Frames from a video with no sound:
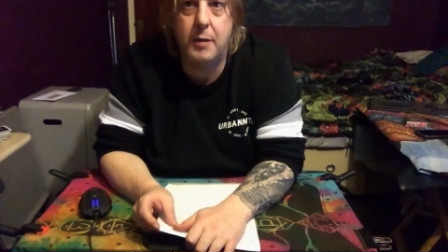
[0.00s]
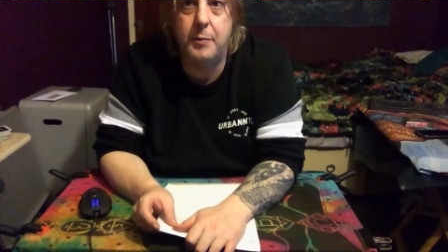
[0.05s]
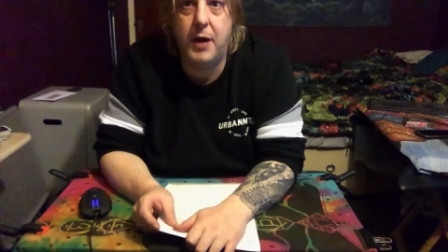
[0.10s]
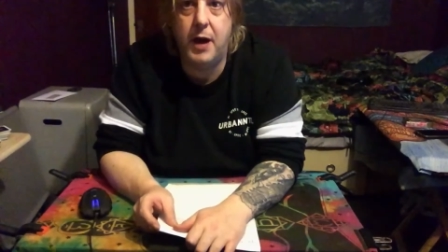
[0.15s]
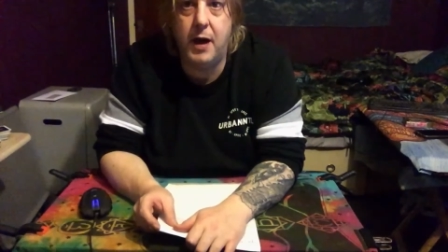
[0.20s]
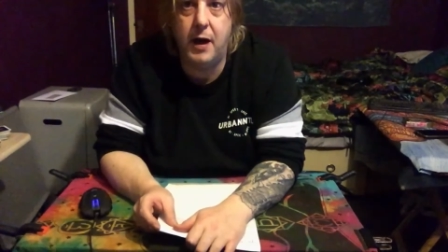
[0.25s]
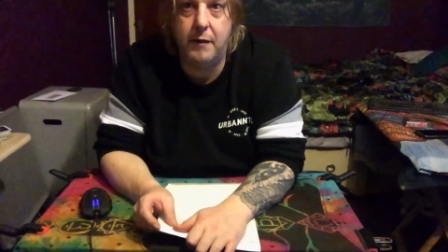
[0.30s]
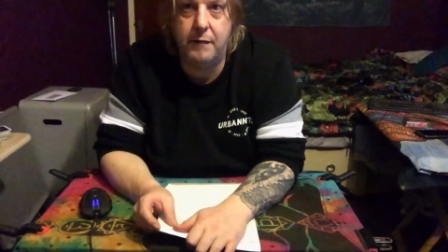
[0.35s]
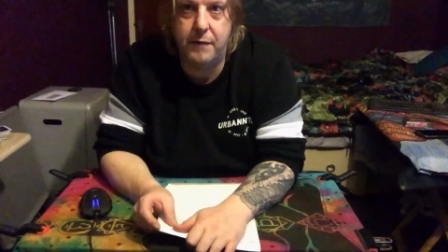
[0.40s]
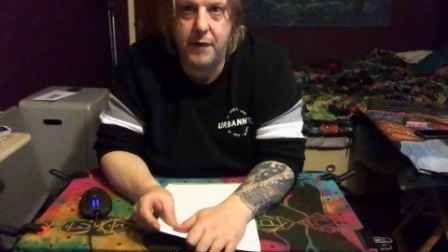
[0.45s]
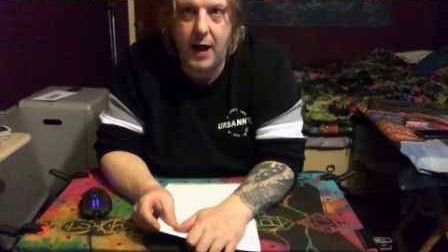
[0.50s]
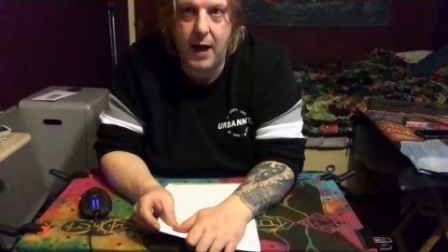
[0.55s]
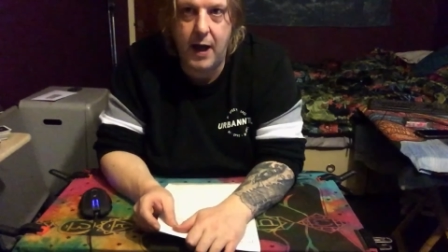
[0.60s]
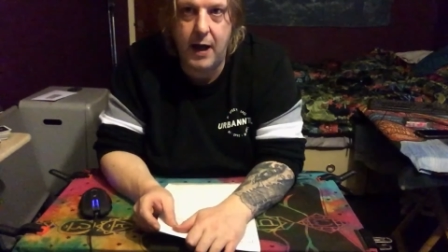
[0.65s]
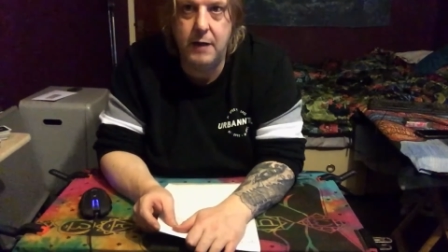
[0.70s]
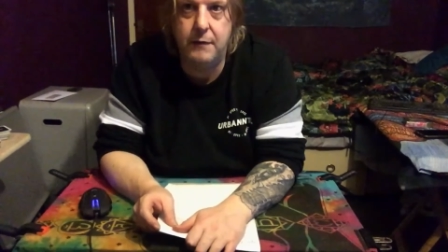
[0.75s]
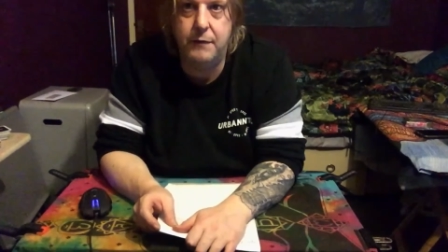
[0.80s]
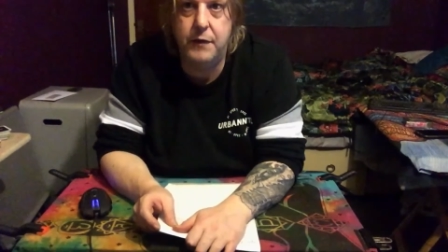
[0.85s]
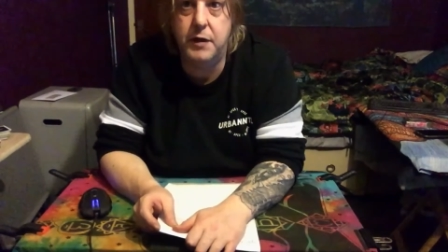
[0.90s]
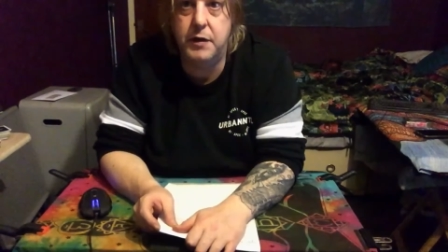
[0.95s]
a part of that.
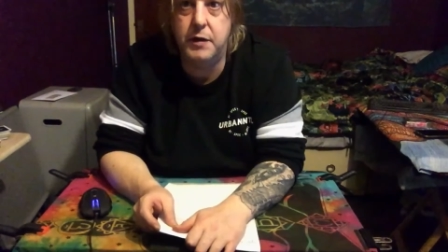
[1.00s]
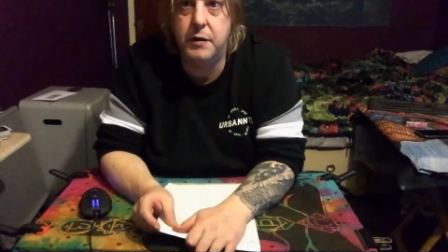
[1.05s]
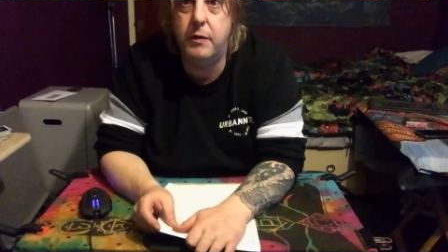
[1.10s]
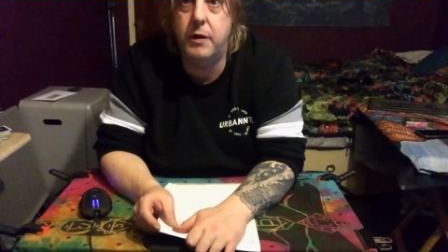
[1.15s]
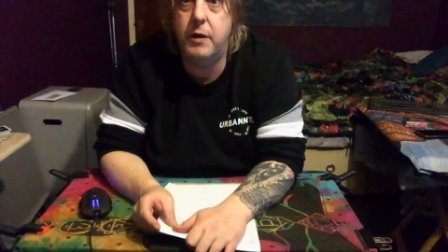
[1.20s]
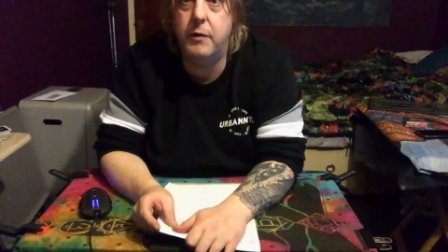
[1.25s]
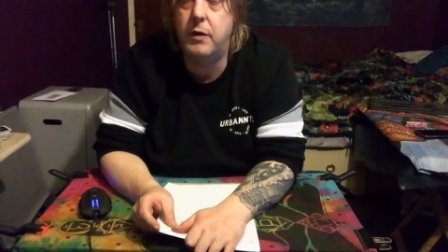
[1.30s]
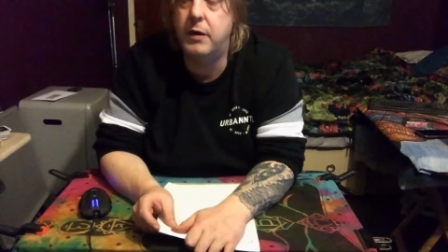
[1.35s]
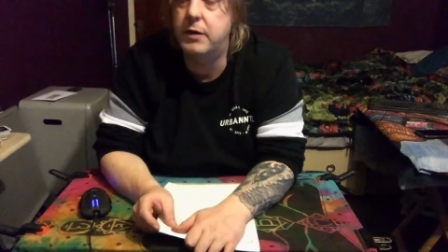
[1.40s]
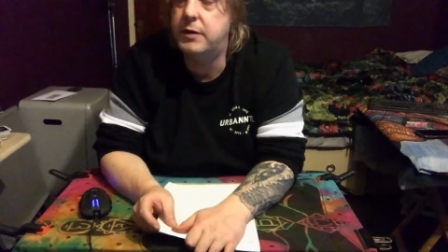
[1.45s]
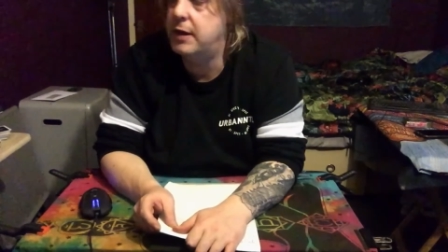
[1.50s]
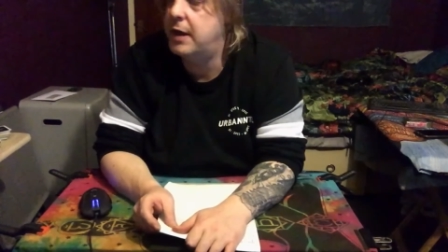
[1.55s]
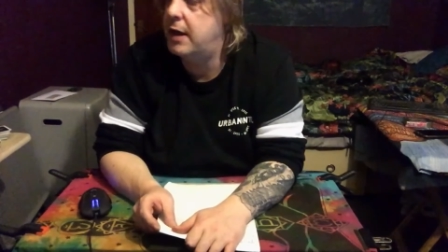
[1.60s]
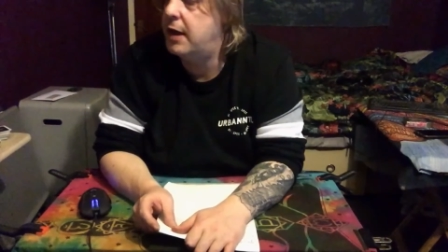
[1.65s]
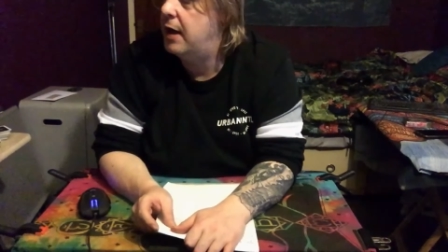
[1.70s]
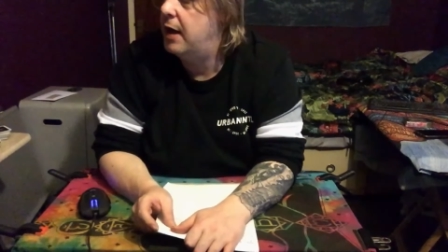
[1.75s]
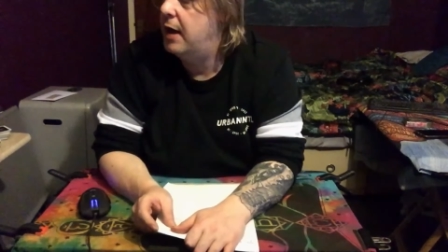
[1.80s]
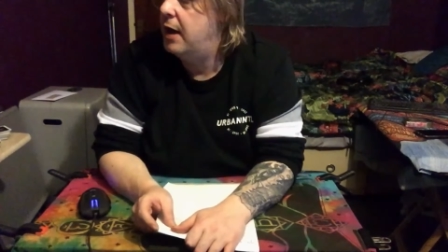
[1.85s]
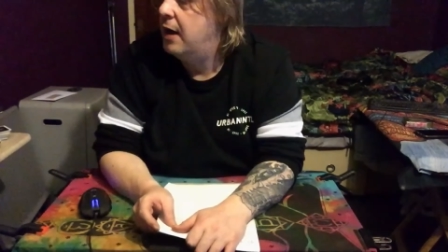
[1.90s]
And if you do want to watch it,